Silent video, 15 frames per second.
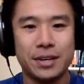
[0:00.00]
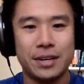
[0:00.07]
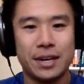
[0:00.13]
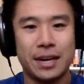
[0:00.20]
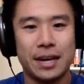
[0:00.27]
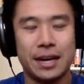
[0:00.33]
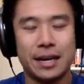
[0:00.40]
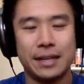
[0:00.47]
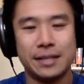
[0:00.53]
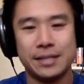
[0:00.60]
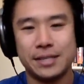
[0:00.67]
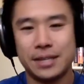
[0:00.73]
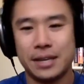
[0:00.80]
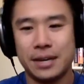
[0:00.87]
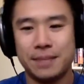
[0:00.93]
and
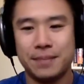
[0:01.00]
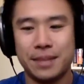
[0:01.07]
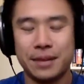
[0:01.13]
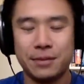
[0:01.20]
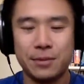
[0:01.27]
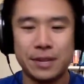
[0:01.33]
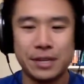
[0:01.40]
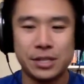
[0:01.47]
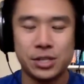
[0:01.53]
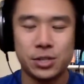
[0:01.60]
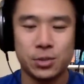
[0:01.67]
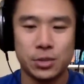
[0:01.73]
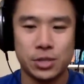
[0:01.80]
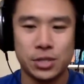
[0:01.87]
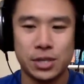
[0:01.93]
then we
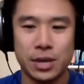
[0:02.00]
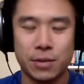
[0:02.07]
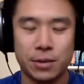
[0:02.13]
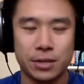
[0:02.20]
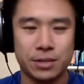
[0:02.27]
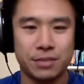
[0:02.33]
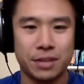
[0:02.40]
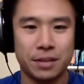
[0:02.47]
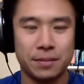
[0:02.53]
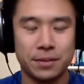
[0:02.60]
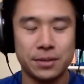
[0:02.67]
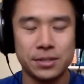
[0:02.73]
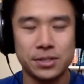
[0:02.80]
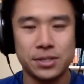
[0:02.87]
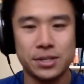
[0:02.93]
source network
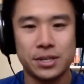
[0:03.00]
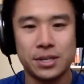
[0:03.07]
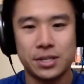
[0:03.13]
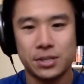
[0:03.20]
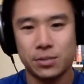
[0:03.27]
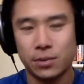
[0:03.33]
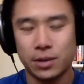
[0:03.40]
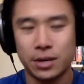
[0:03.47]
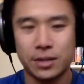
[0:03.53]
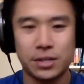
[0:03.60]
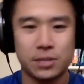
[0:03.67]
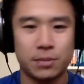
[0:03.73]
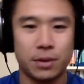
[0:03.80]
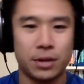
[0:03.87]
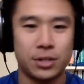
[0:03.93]
developers to work on this
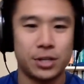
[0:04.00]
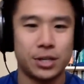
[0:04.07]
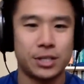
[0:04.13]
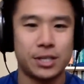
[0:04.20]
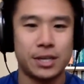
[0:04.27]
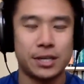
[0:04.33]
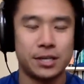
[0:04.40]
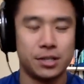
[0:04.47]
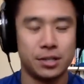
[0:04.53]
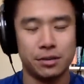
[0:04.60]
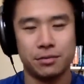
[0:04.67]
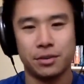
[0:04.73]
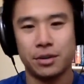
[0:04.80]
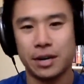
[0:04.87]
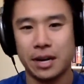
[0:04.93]
project and
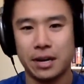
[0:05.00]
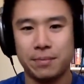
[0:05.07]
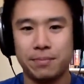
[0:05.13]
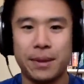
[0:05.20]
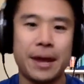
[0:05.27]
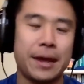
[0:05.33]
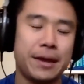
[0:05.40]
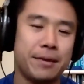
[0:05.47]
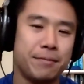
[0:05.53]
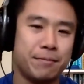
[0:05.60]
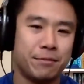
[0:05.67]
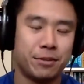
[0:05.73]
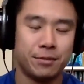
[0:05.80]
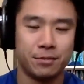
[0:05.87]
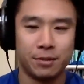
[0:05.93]
deliver, and pay
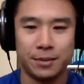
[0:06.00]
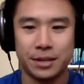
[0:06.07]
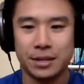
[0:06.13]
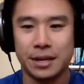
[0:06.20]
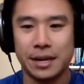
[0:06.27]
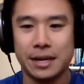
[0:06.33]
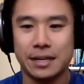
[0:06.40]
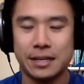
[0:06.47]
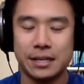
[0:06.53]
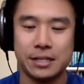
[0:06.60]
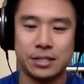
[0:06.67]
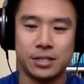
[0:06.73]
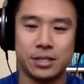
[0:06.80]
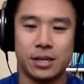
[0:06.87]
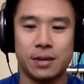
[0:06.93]
from the client
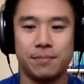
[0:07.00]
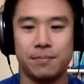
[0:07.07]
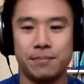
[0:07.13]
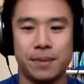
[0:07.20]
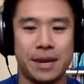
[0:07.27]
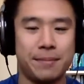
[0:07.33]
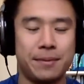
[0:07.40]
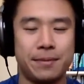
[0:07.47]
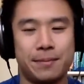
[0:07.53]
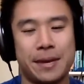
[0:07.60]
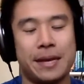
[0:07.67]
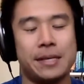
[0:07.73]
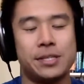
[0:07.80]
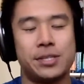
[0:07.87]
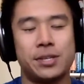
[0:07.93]
is
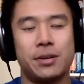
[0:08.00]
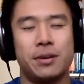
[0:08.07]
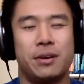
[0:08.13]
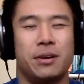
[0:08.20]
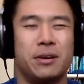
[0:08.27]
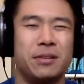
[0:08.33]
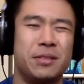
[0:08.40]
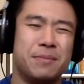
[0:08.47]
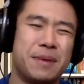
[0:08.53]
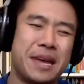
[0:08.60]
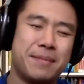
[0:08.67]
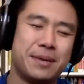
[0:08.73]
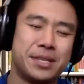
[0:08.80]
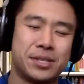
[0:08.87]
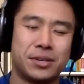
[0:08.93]
the
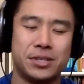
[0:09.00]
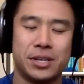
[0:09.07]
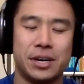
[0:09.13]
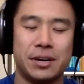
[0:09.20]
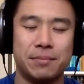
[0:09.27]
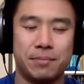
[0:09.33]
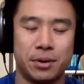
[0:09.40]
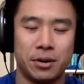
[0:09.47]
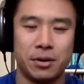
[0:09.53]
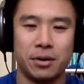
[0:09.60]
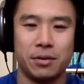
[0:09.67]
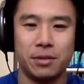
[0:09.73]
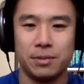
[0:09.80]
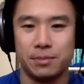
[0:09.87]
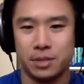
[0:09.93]
payments are done
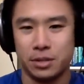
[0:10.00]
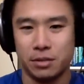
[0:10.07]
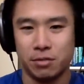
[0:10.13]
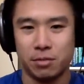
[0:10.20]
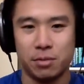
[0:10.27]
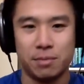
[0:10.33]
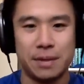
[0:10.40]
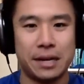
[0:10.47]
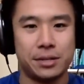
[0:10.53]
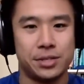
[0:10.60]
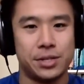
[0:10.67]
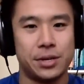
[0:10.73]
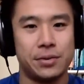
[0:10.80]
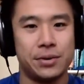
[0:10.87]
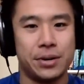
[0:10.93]
per deliverable
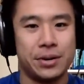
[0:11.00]
milestone.